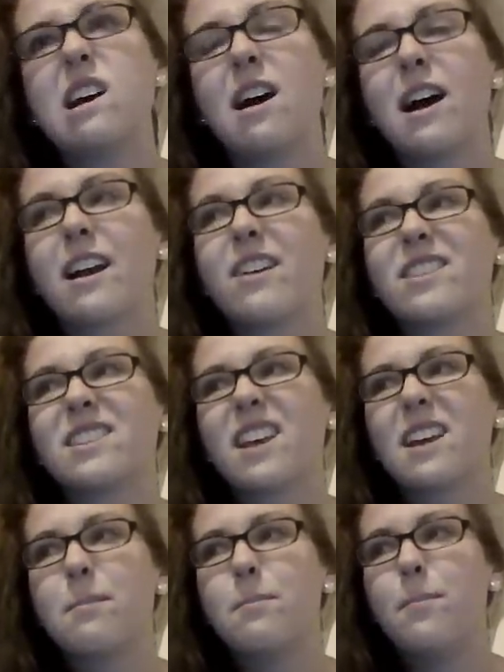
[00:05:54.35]
I got this
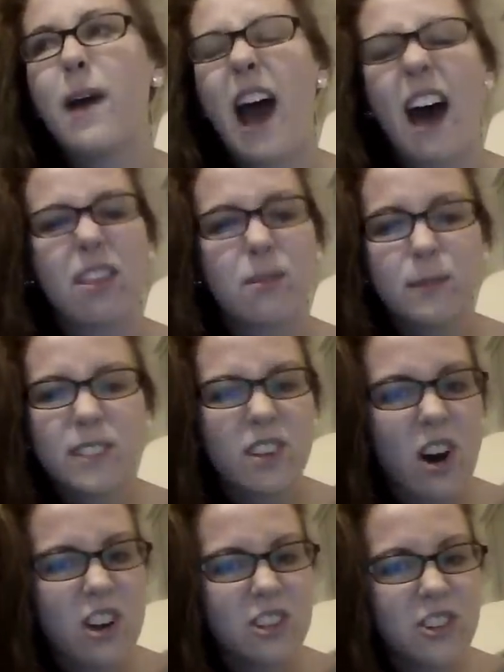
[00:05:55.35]
like bath
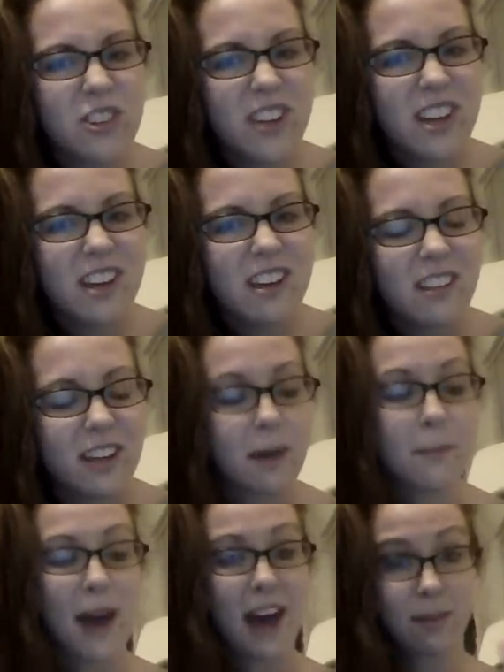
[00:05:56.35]
massager thing, like a
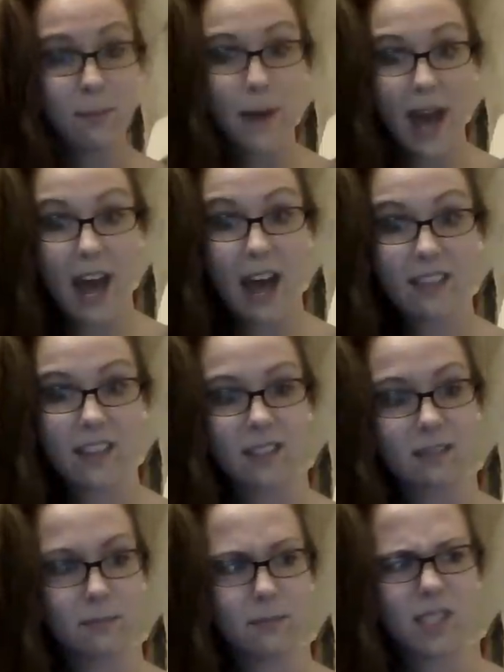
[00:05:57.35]
bath mat
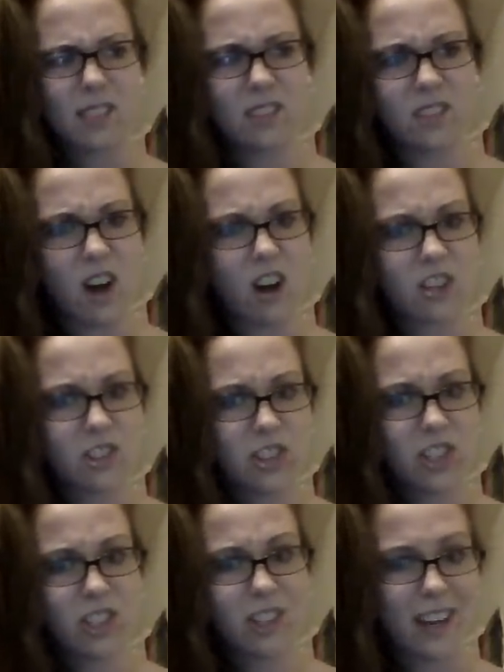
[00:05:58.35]
that's a
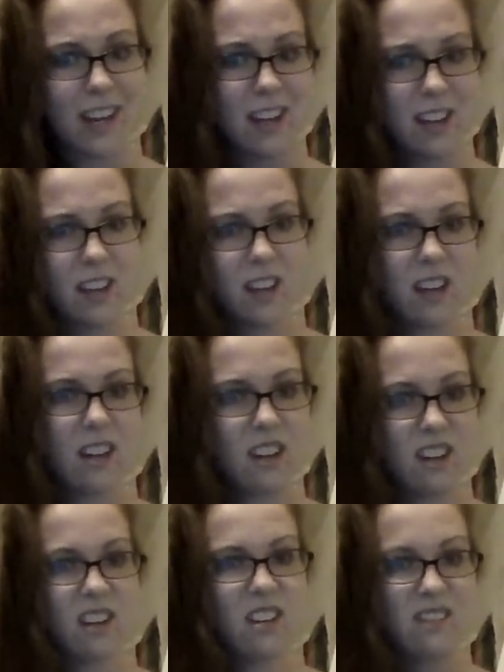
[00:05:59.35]
massager, like
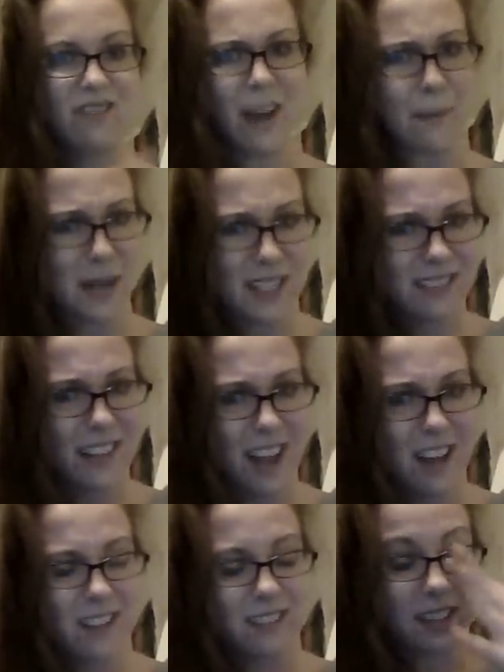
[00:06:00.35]
that makes
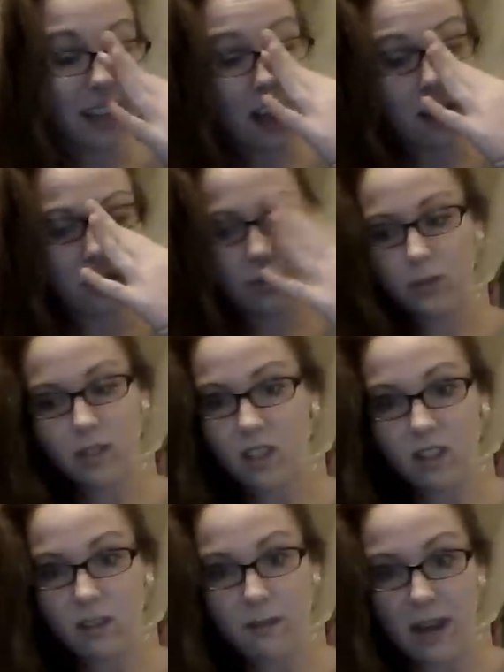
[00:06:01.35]
sense. Like I don't know, you stick
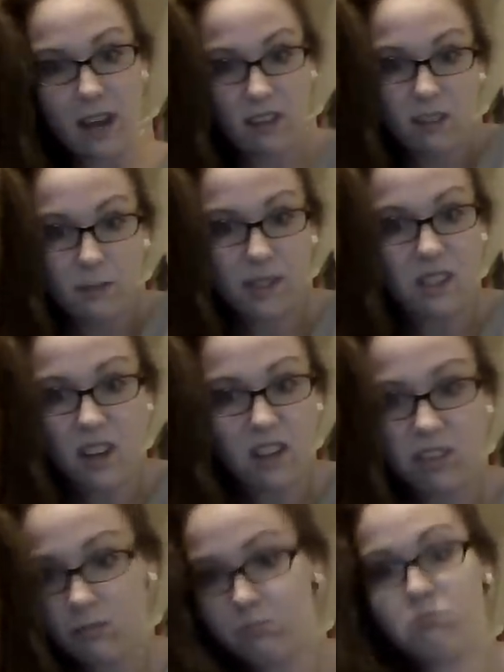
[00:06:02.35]
in the bath at a
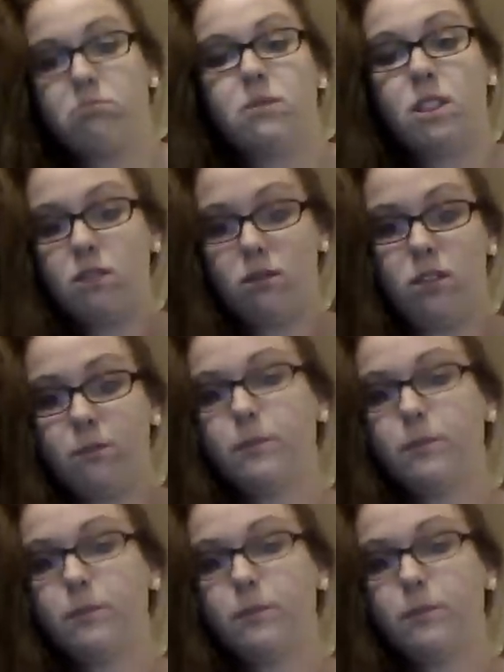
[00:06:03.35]
massage, I don't know.